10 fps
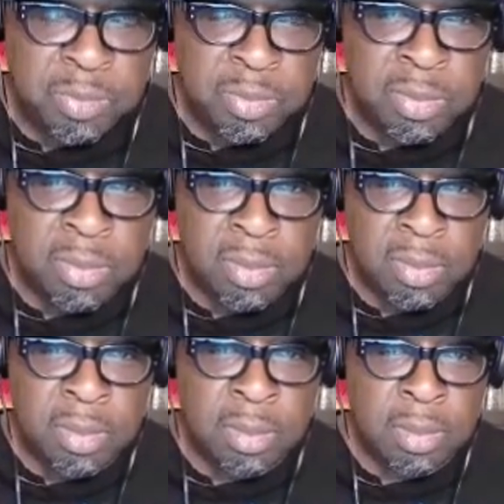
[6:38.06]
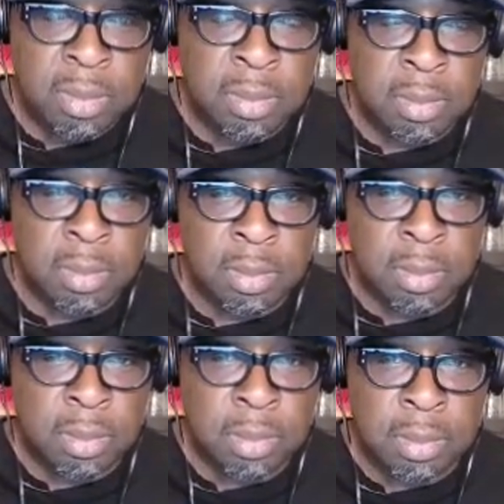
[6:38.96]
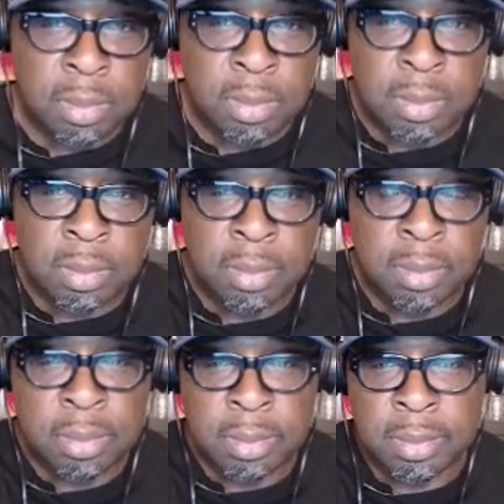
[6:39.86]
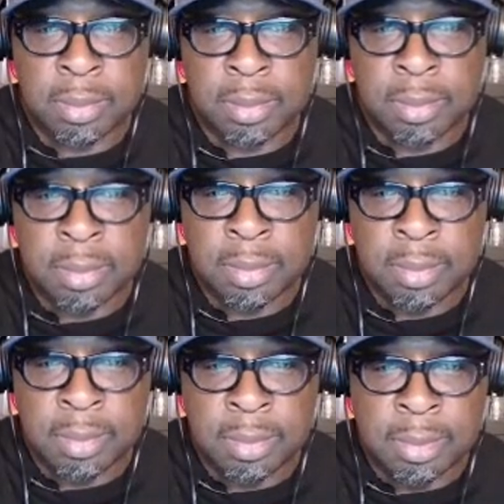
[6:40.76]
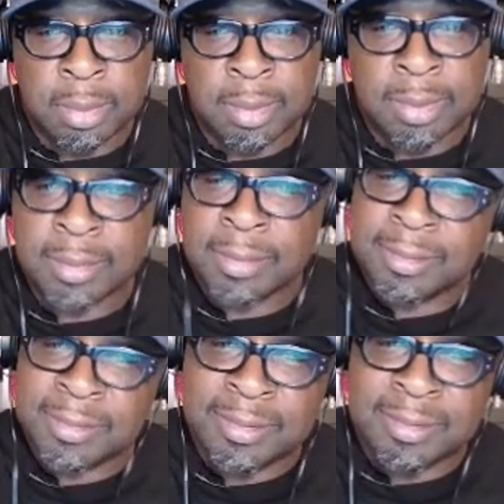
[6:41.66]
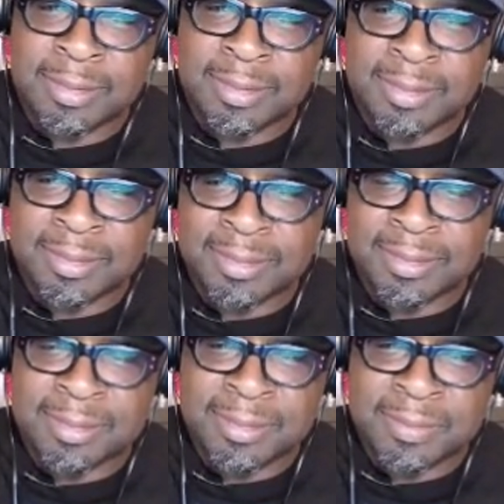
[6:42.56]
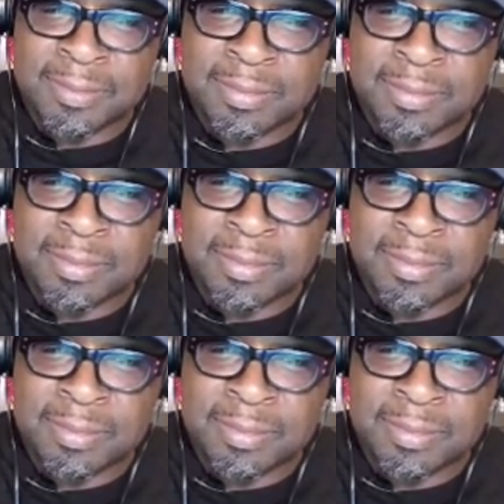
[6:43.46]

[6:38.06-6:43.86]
This person isn't speaking.